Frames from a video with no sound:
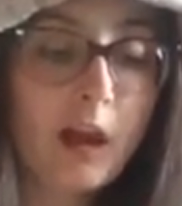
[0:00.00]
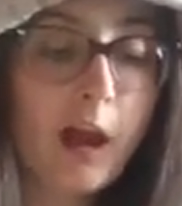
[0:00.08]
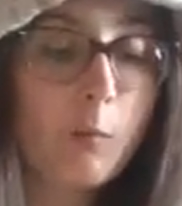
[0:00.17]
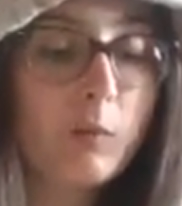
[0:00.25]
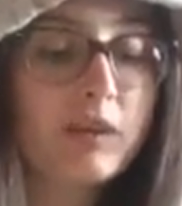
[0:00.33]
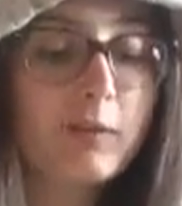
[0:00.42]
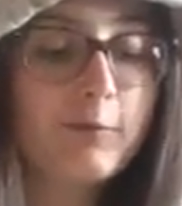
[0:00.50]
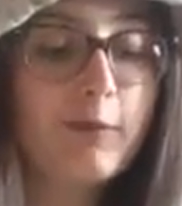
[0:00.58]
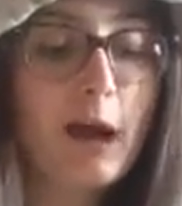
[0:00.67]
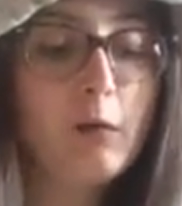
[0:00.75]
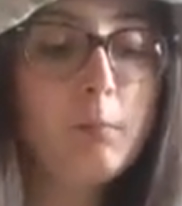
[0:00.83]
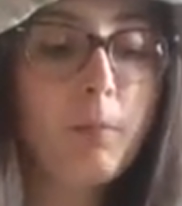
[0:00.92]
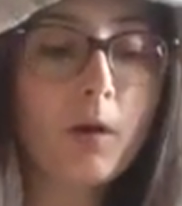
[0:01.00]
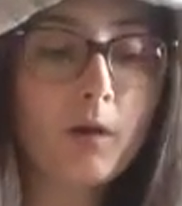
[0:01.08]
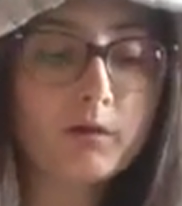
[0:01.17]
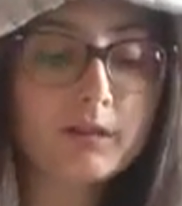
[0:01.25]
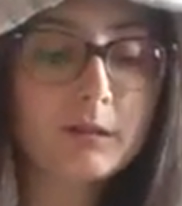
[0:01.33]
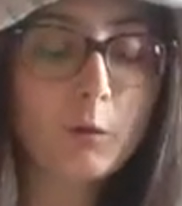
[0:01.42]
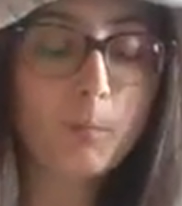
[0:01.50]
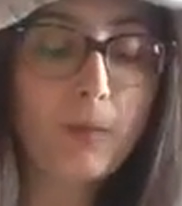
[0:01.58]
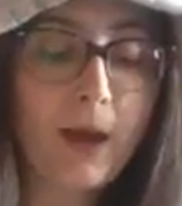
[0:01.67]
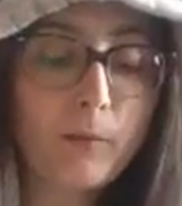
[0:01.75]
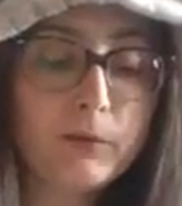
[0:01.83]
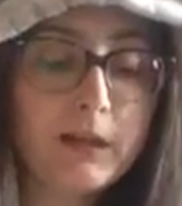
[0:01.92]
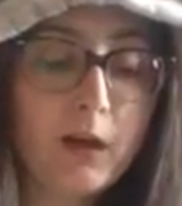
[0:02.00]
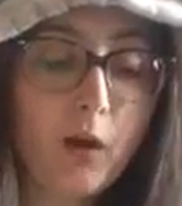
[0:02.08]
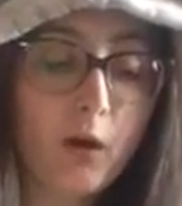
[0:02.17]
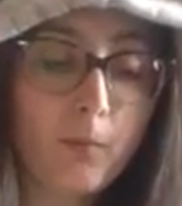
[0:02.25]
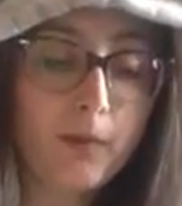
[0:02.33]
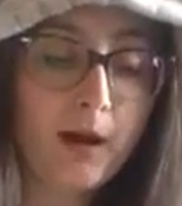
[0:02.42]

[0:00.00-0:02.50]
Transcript: And with the foul pot still bounding along